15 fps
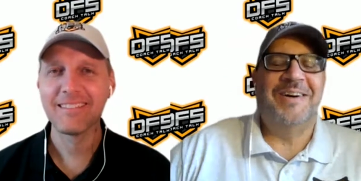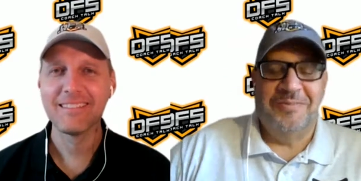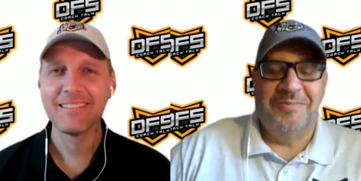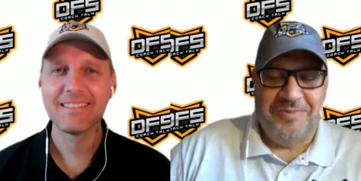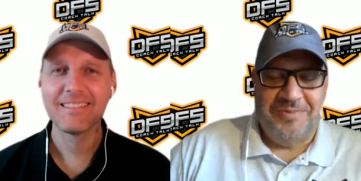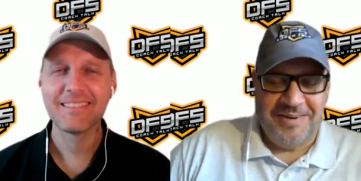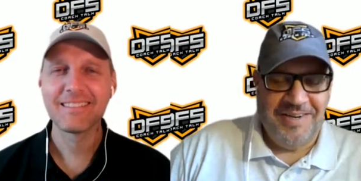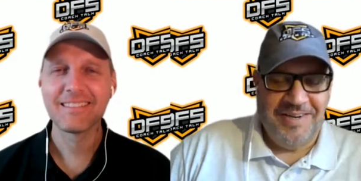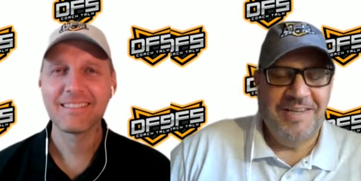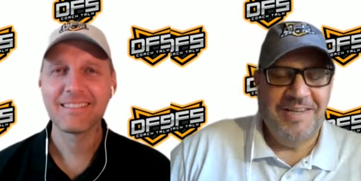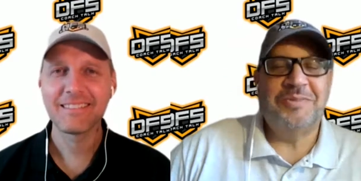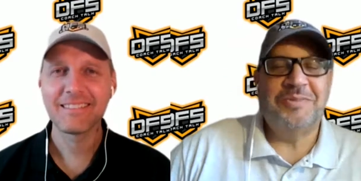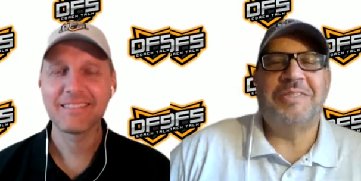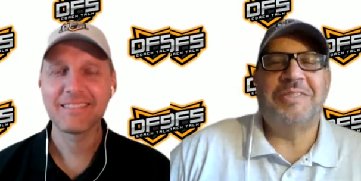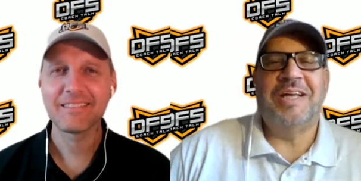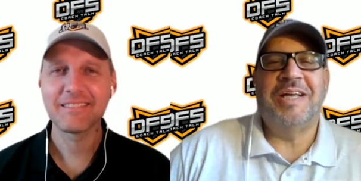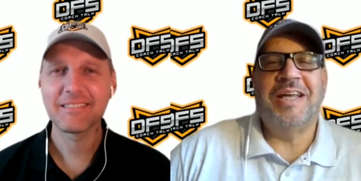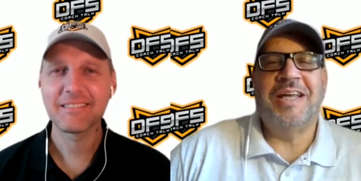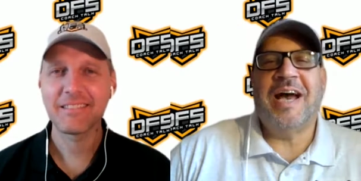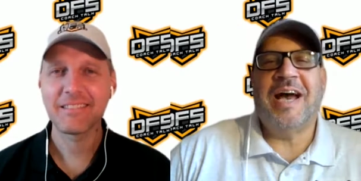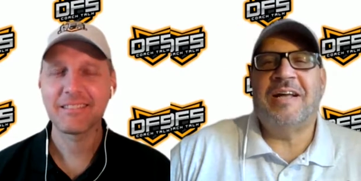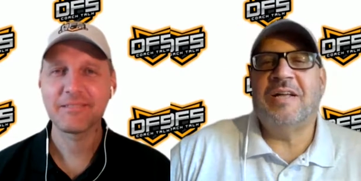Speaker 1: so very
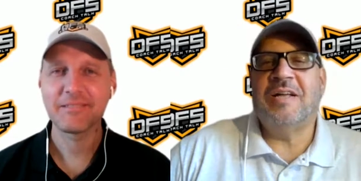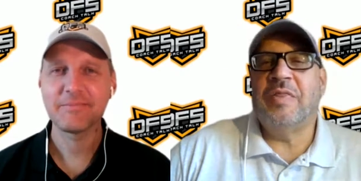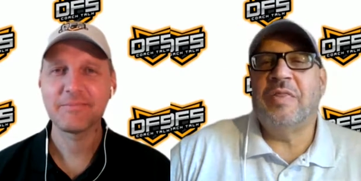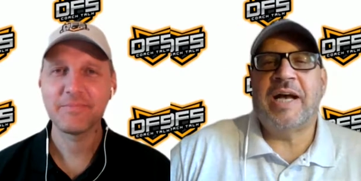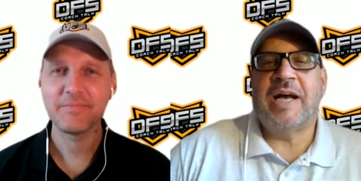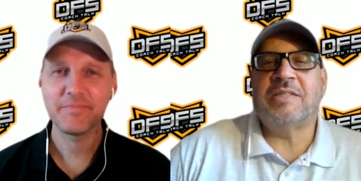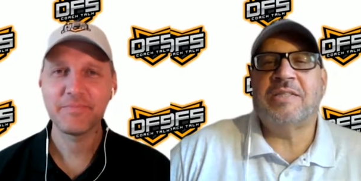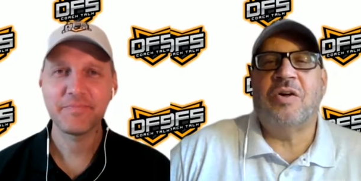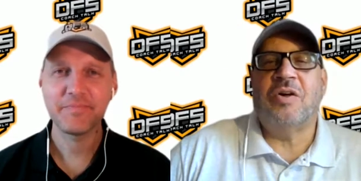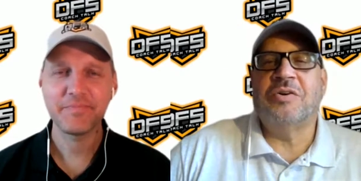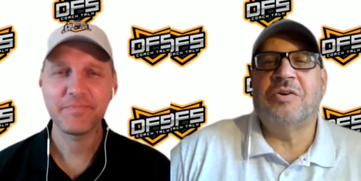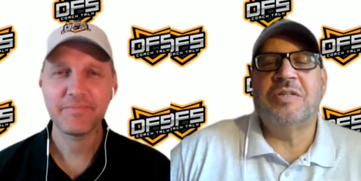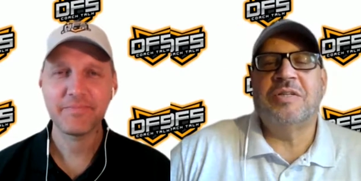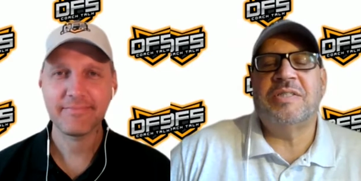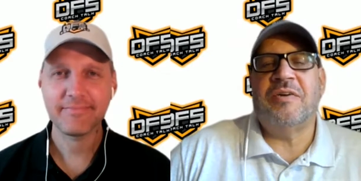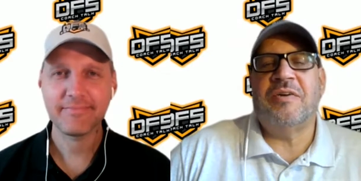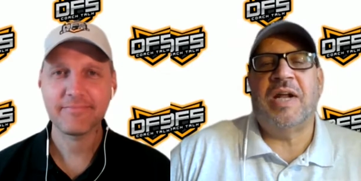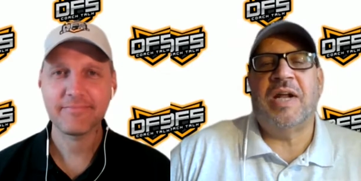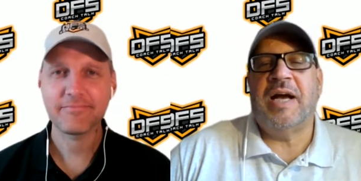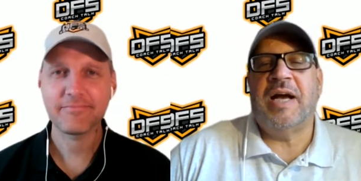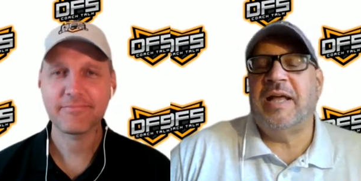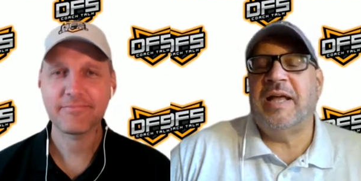interesting. Yeah, that's all good
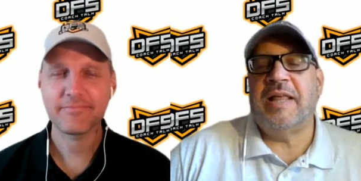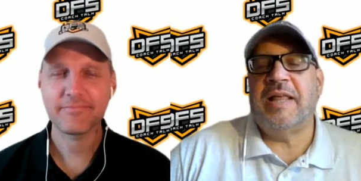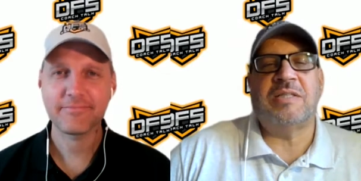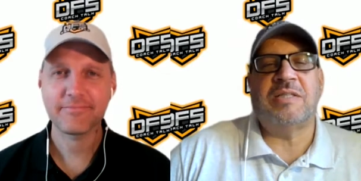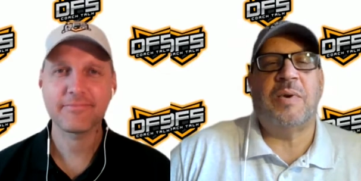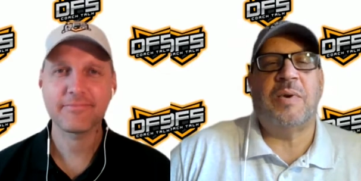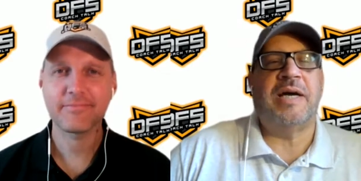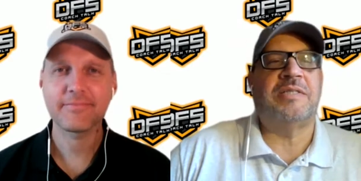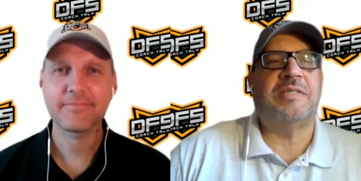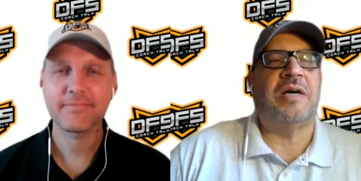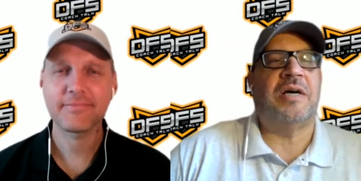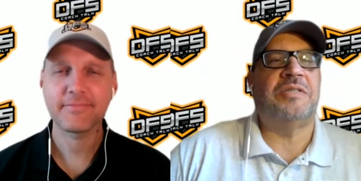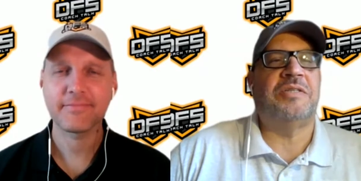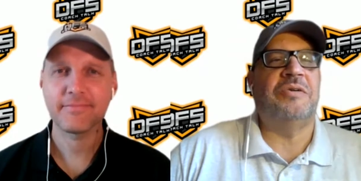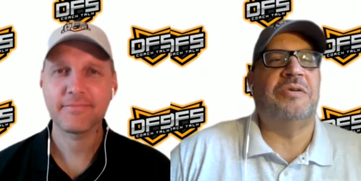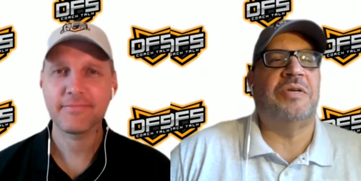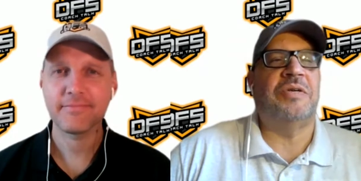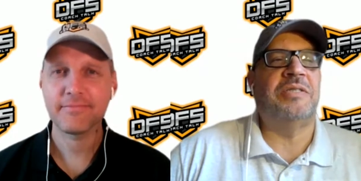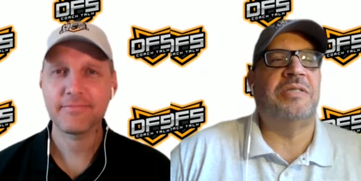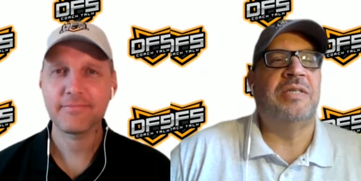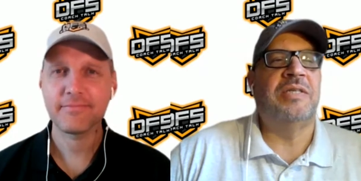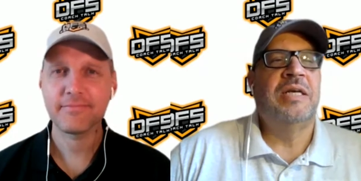stuff, and I and that's what I saw too.
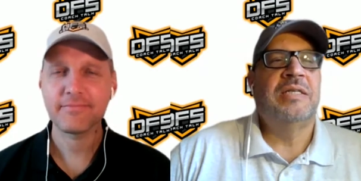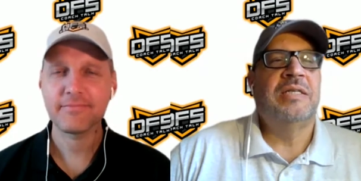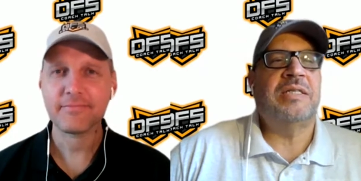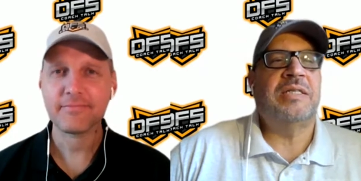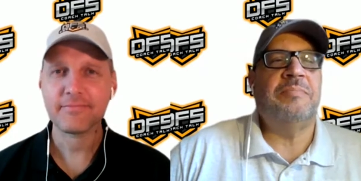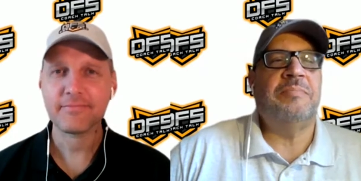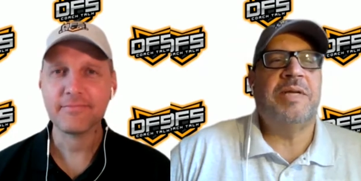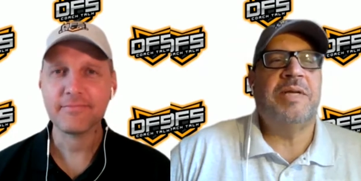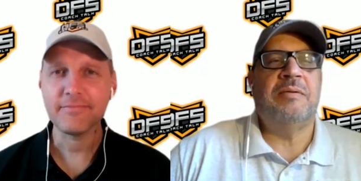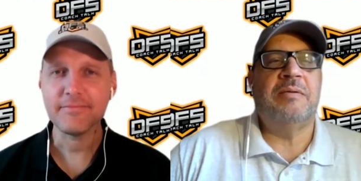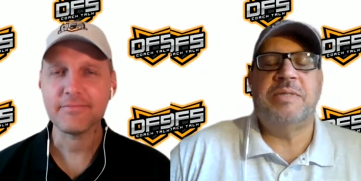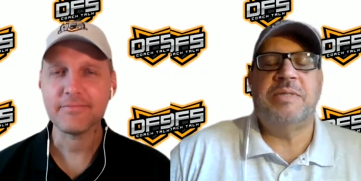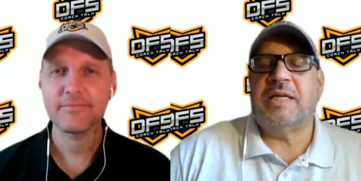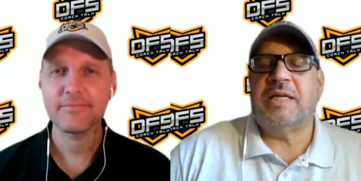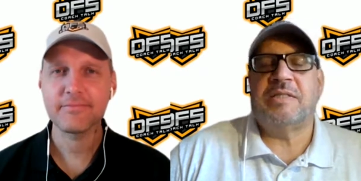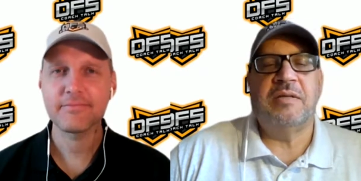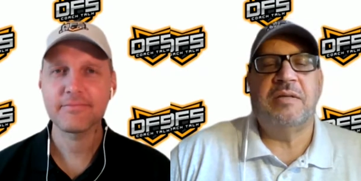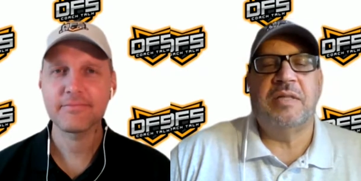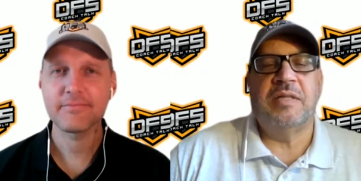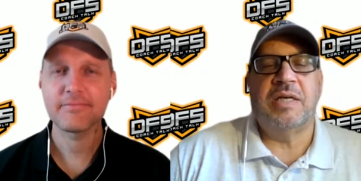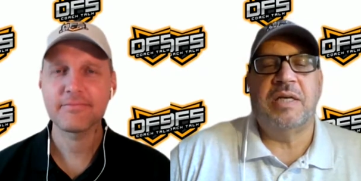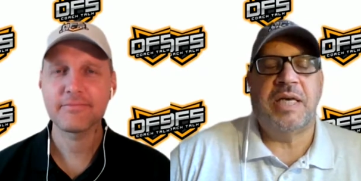Because sometimes that's
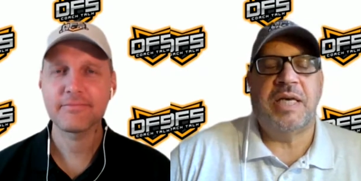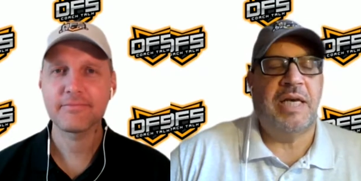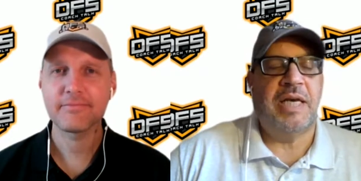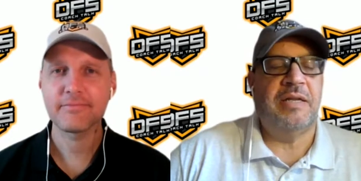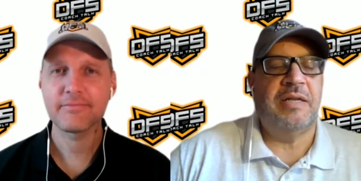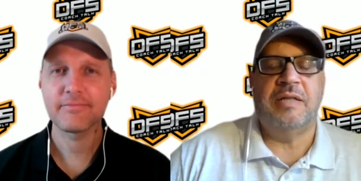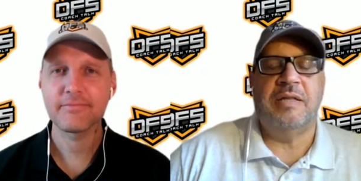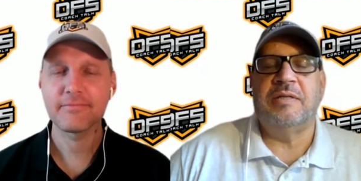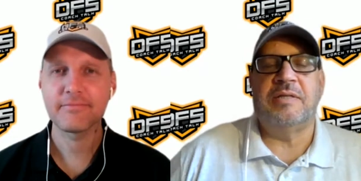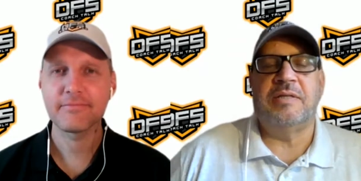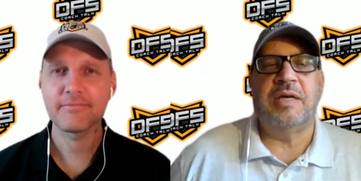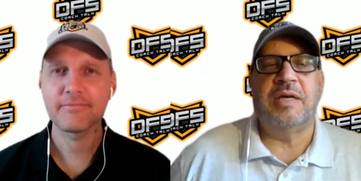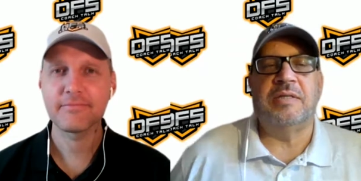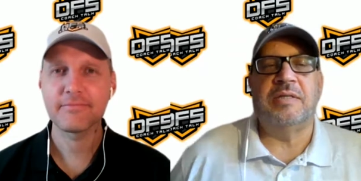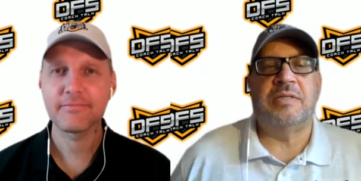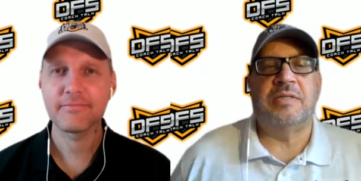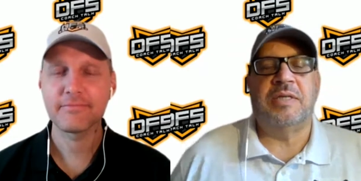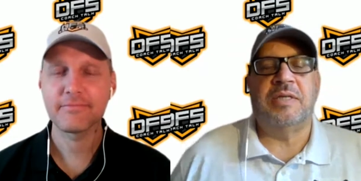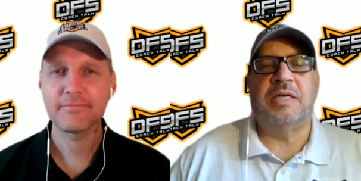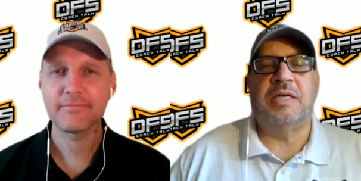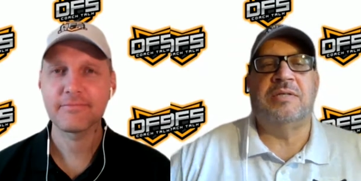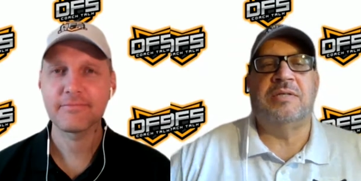the the key to these
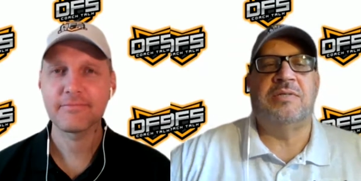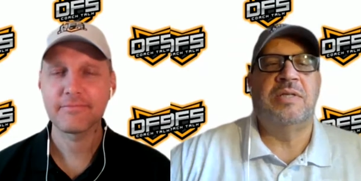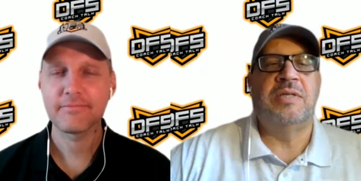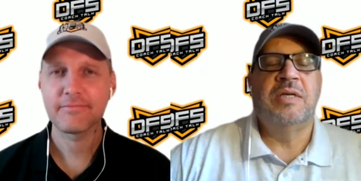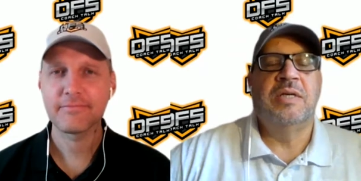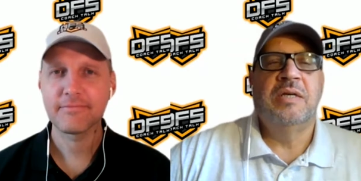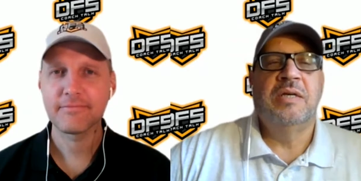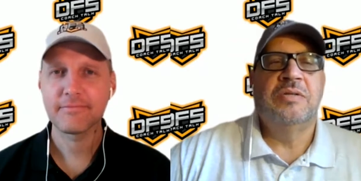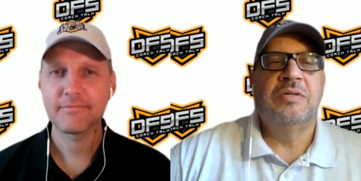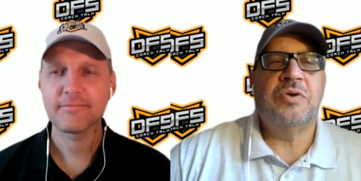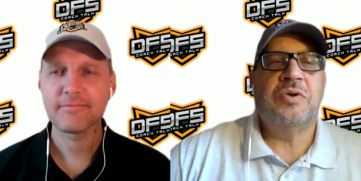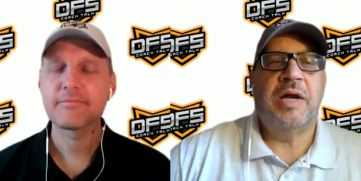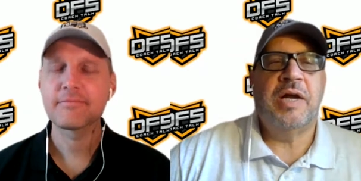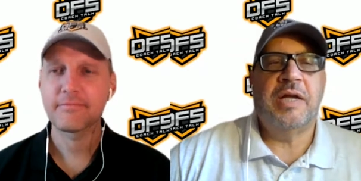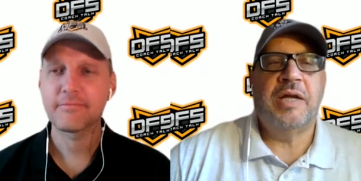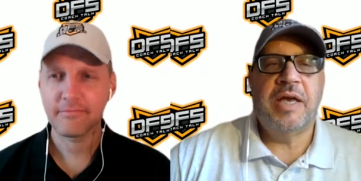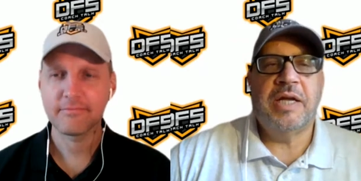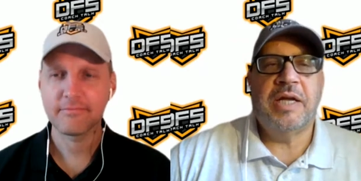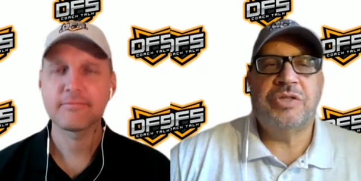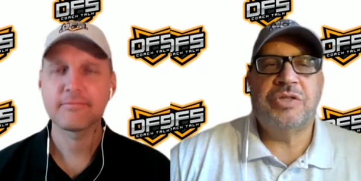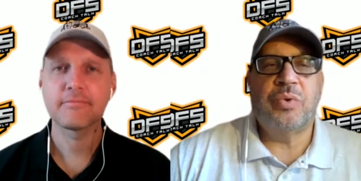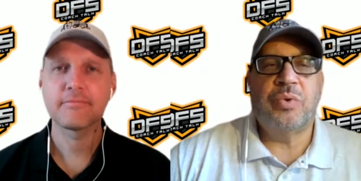things is trying to
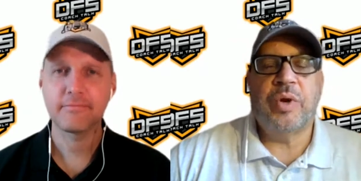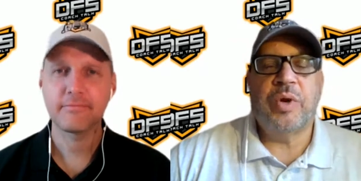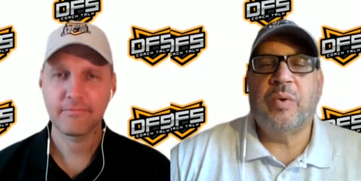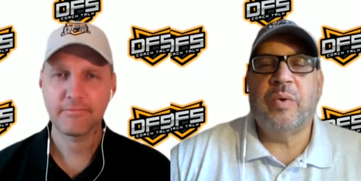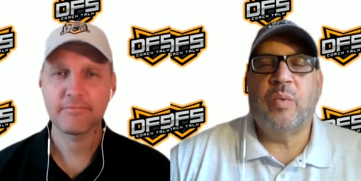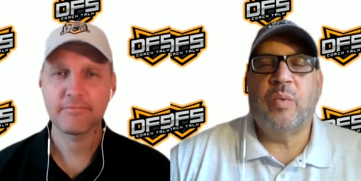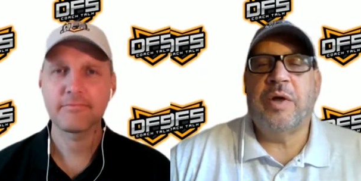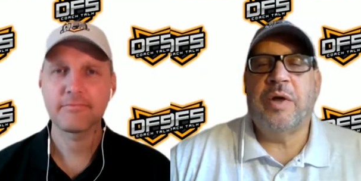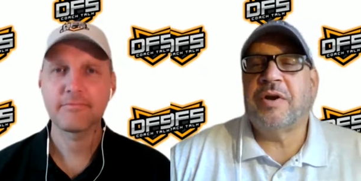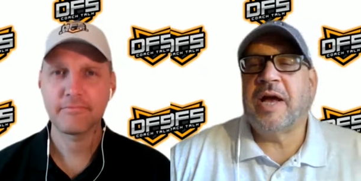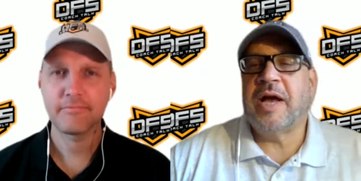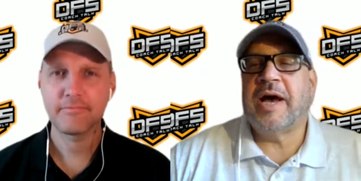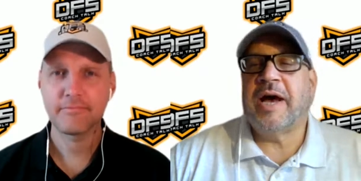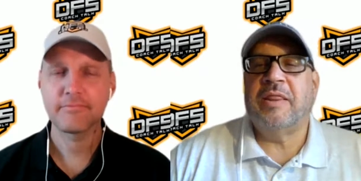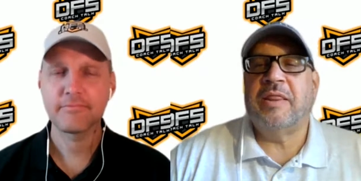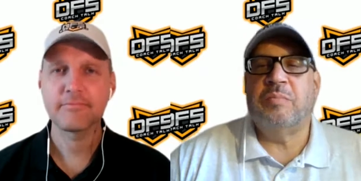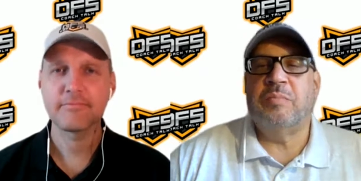catch the right weather guy.